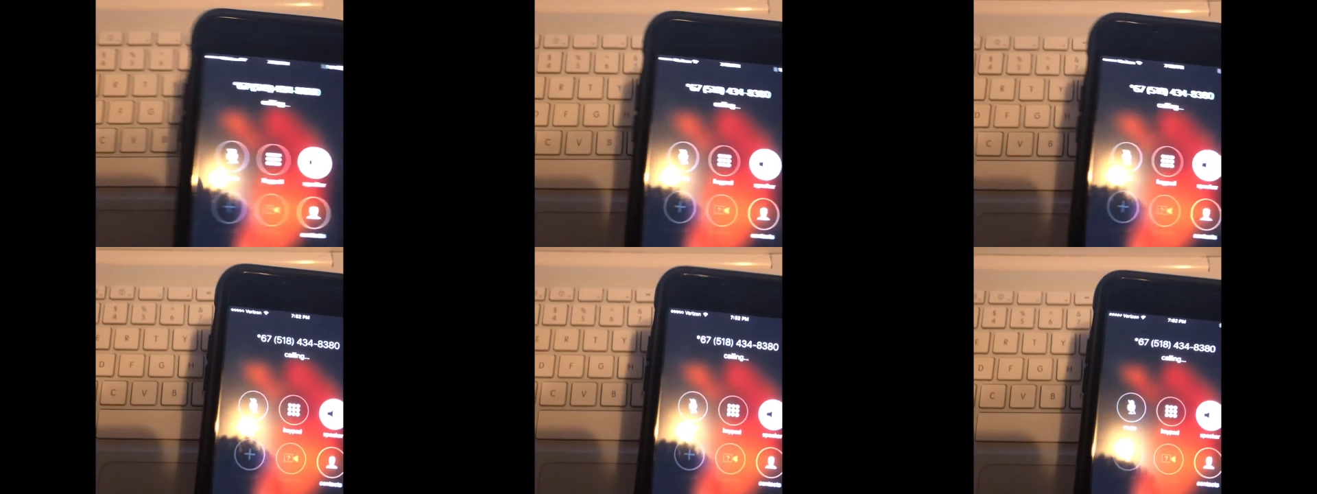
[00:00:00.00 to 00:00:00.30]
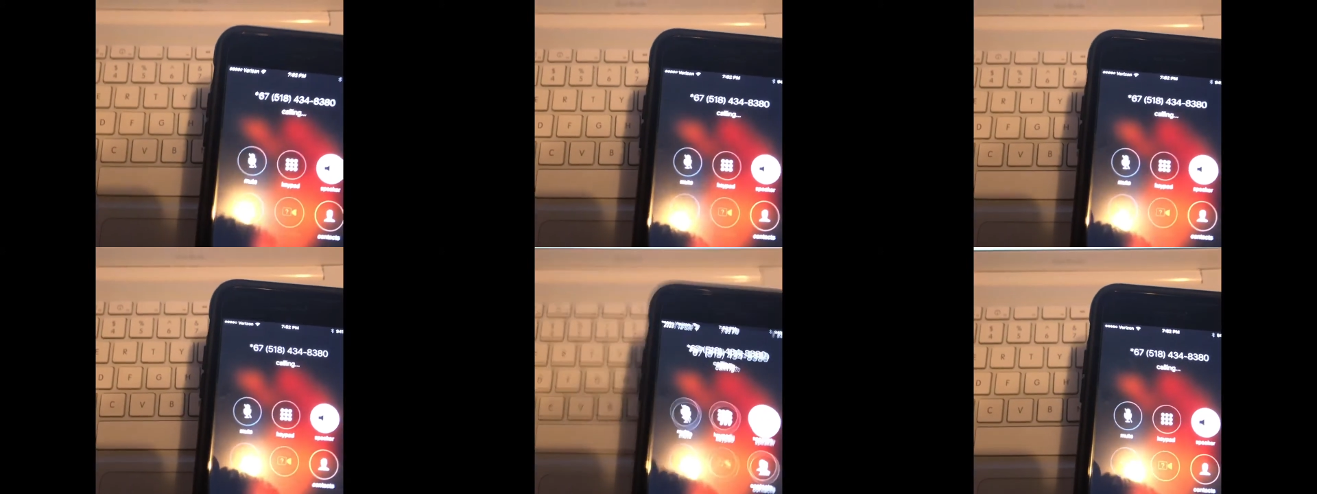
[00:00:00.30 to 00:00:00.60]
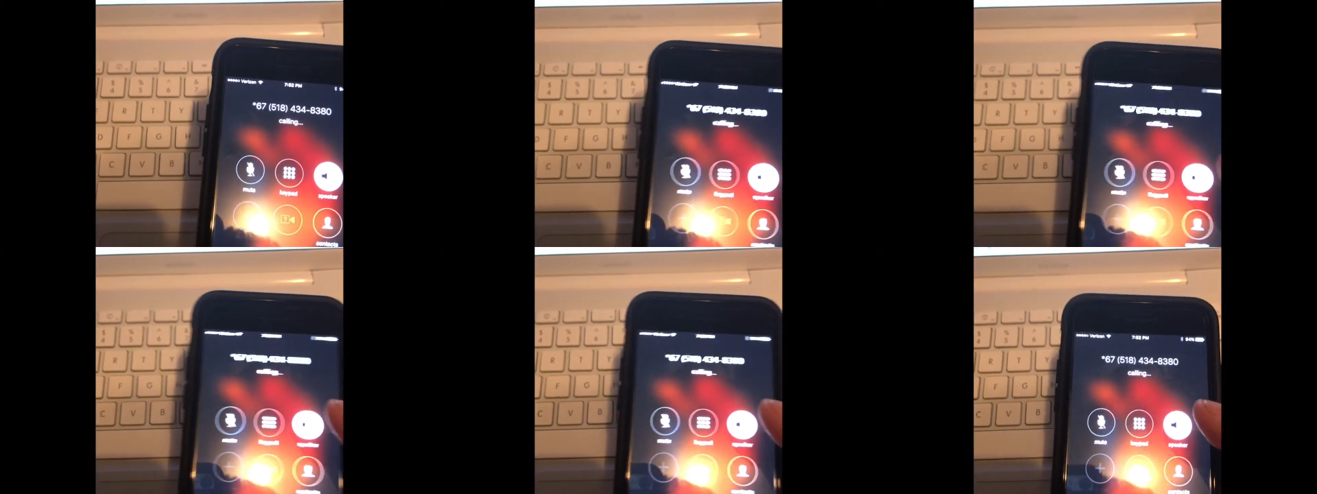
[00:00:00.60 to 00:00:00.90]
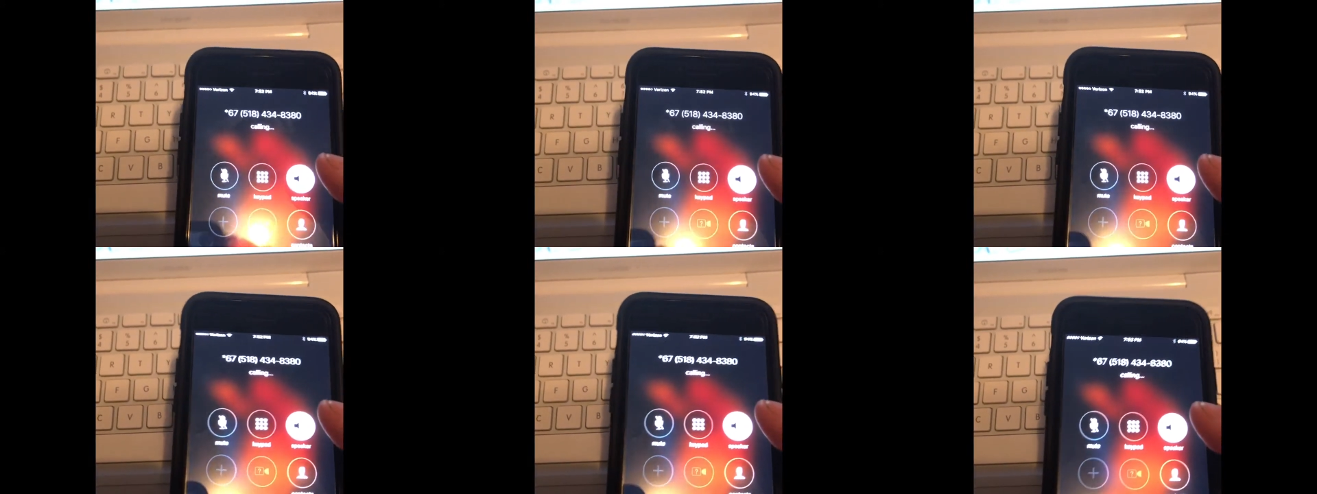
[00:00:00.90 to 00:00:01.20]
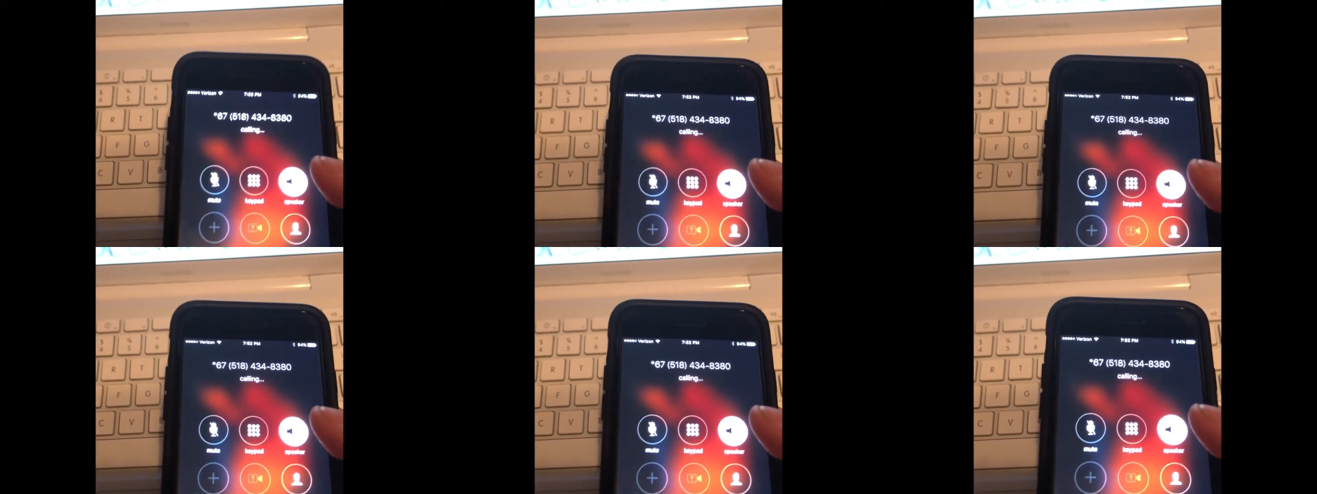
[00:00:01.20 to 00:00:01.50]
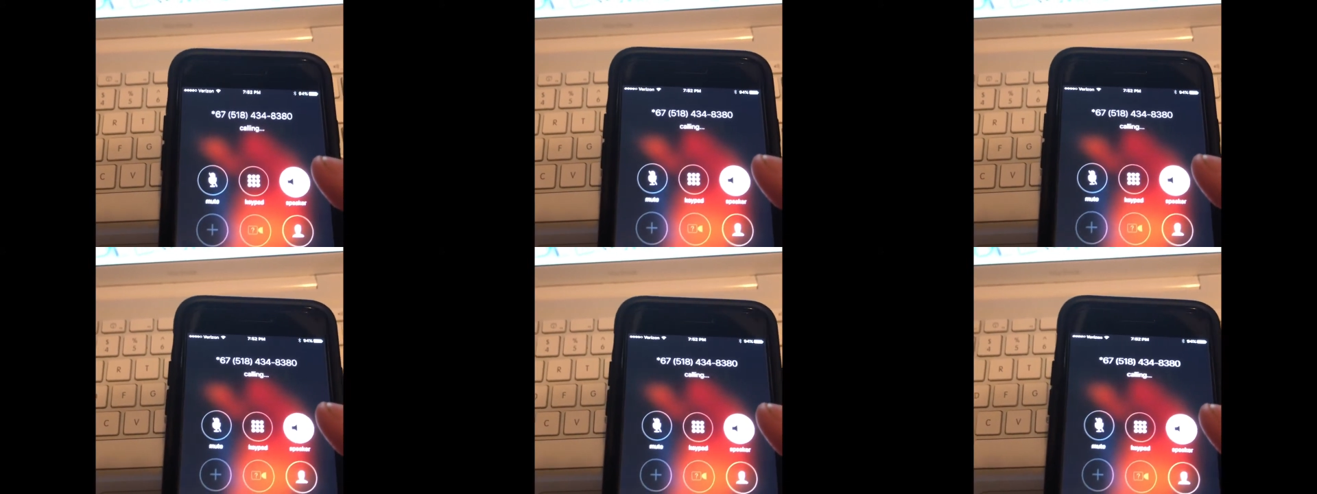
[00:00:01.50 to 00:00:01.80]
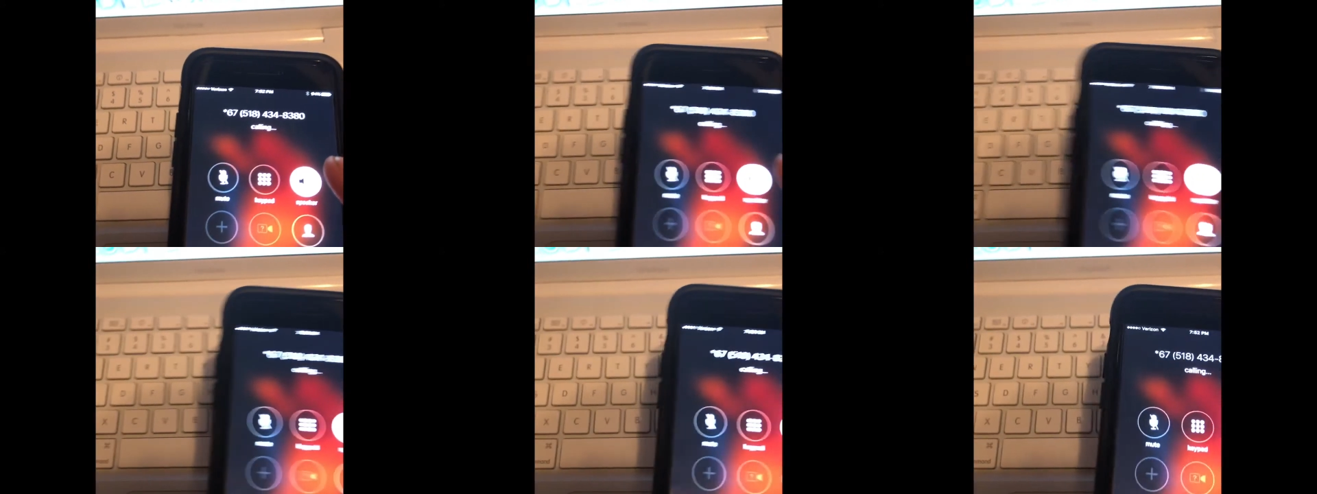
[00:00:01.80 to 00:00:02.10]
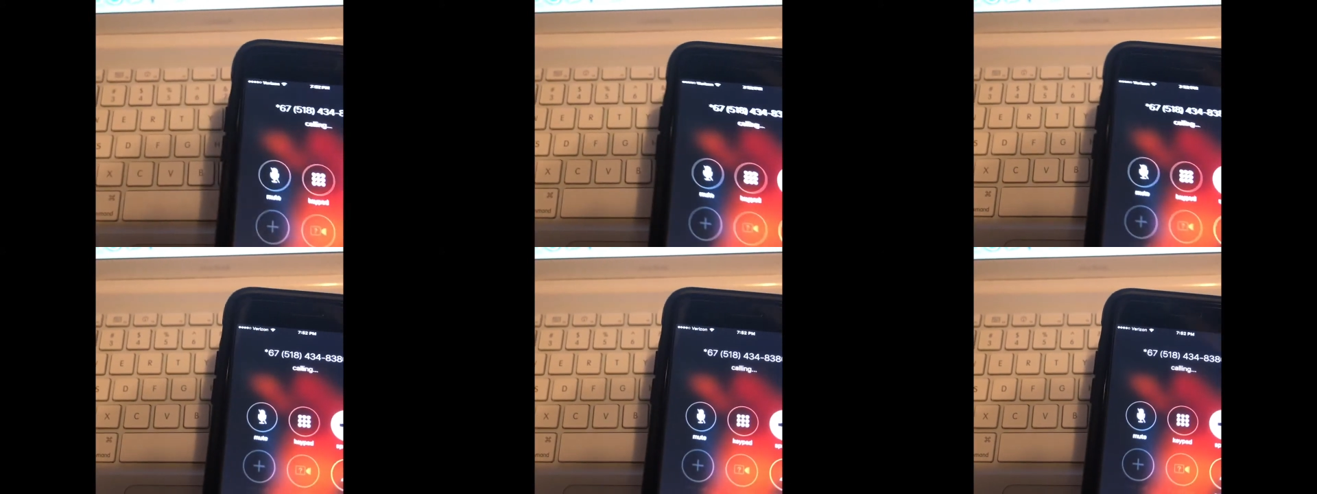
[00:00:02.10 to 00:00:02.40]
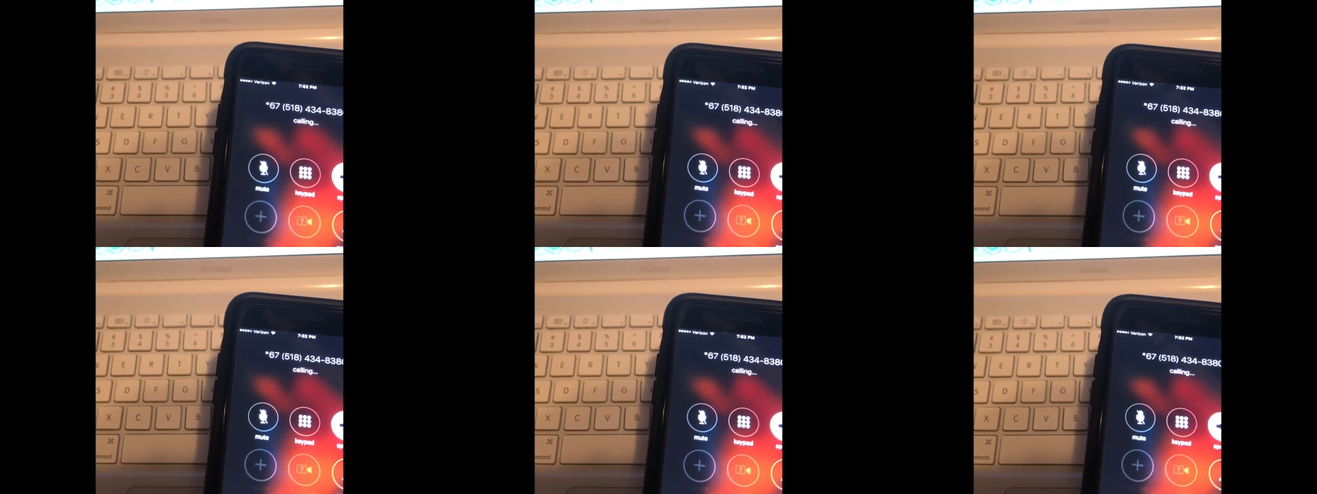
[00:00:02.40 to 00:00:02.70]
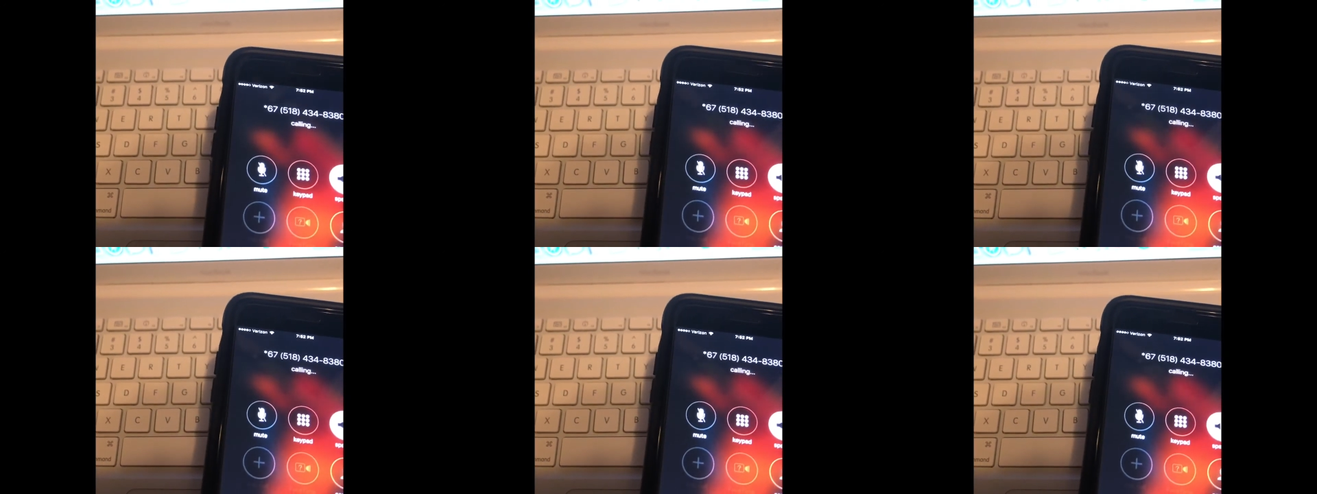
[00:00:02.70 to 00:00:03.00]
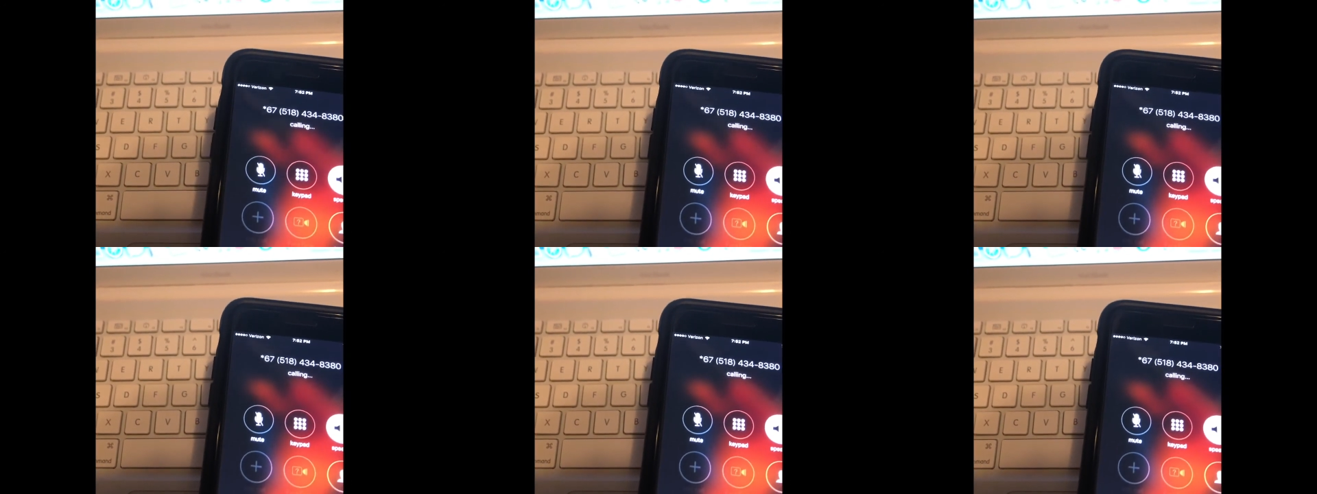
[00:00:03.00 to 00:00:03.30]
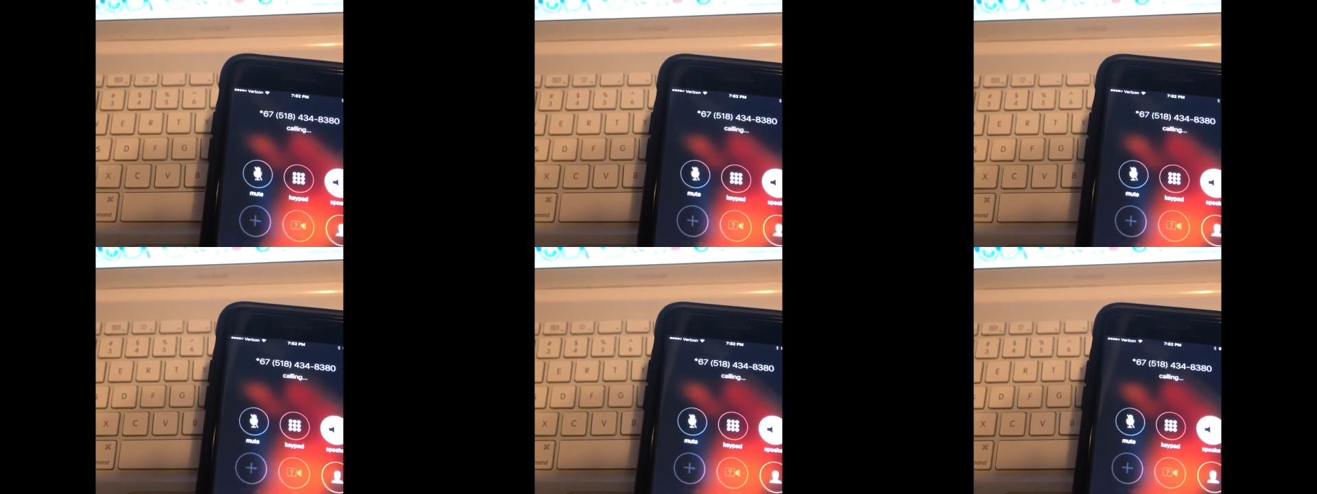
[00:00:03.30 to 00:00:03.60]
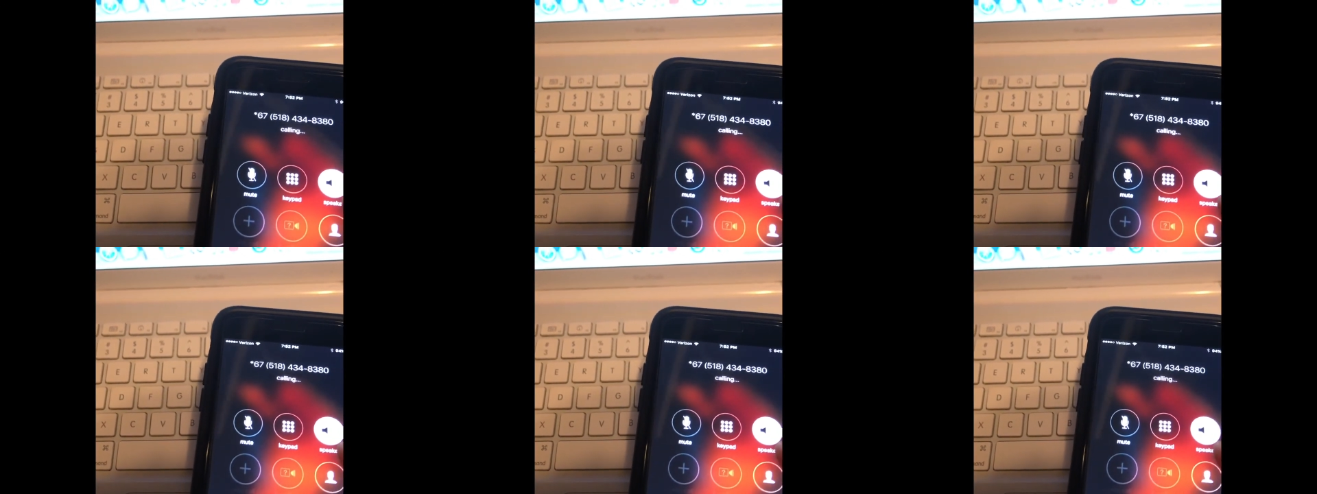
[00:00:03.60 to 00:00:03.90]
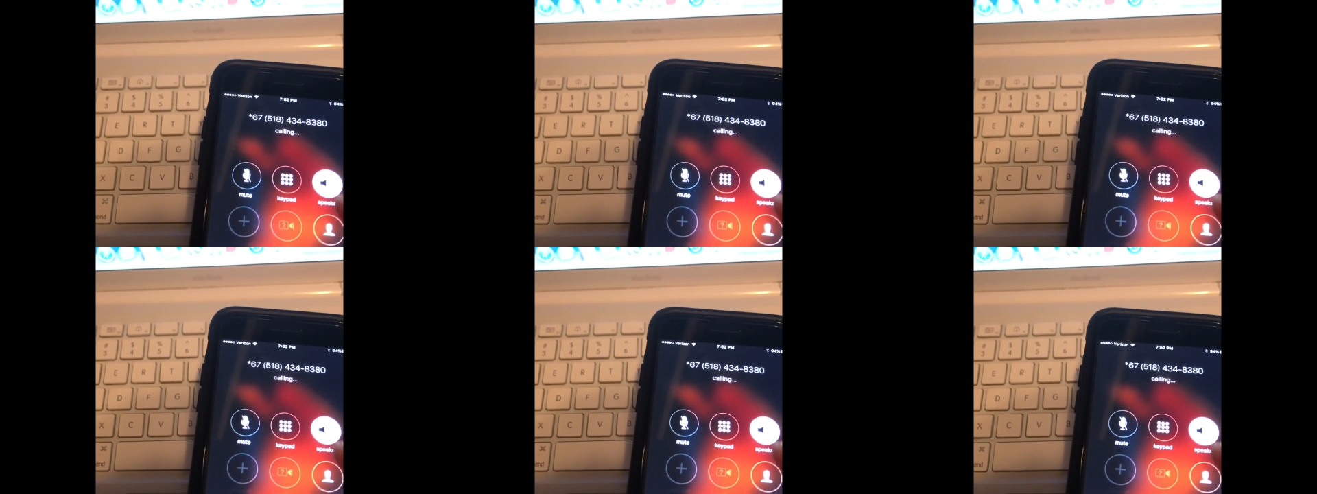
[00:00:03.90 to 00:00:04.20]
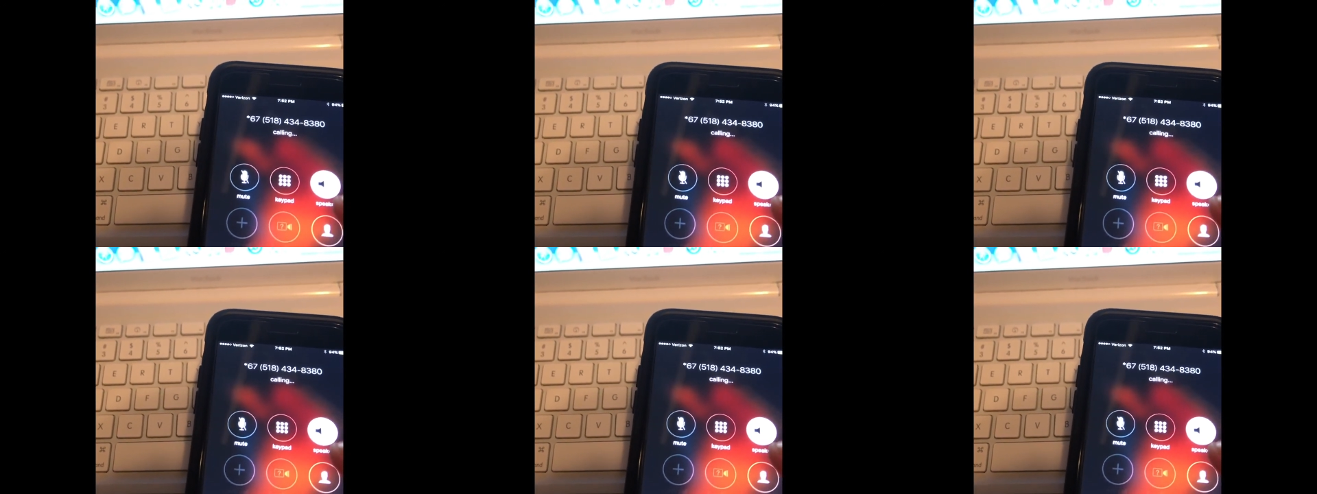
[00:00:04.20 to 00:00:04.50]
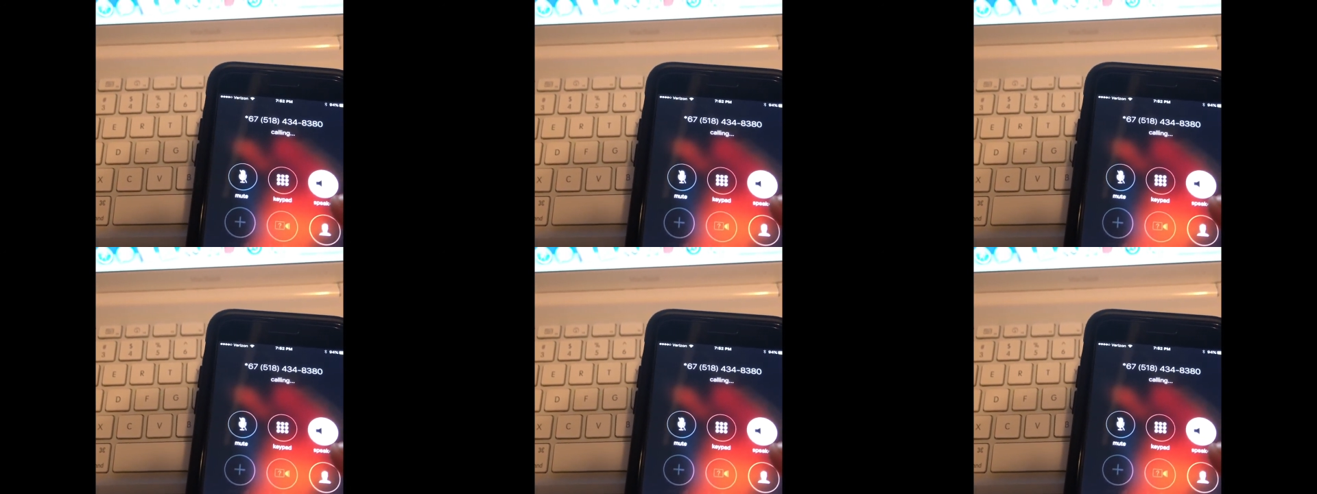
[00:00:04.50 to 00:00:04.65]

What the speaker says: Nobody's mouth can be seen.